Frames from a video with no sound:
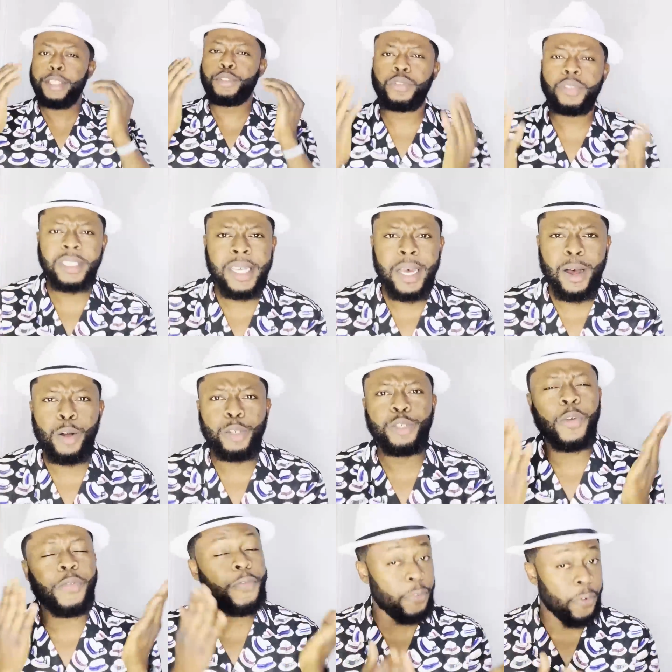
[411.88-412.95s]
is to tell
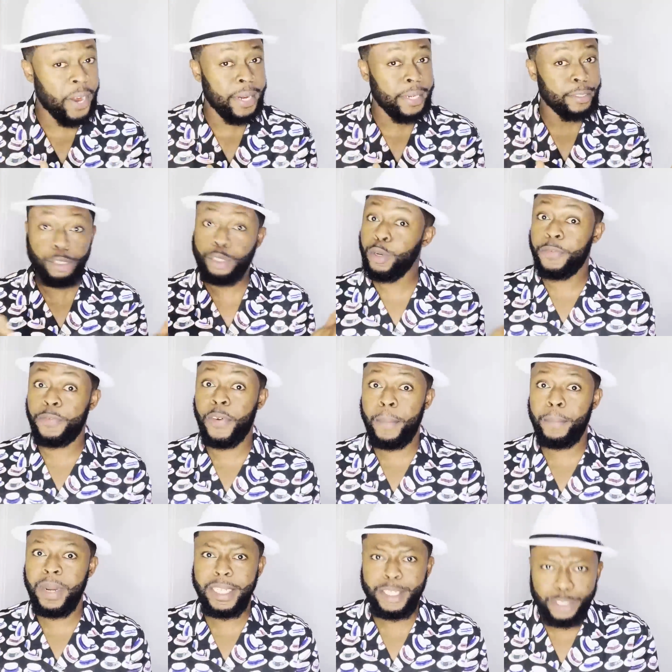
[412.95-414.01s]
your friends, your
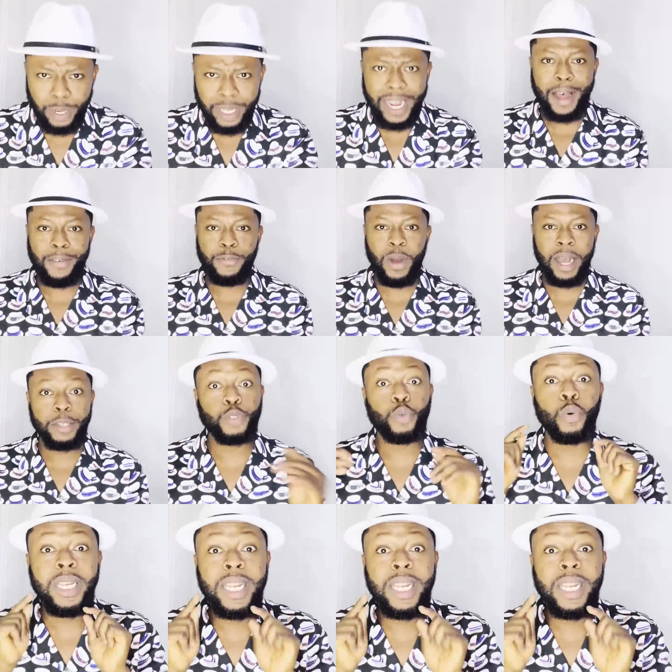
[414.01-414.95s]
family, your loved ones who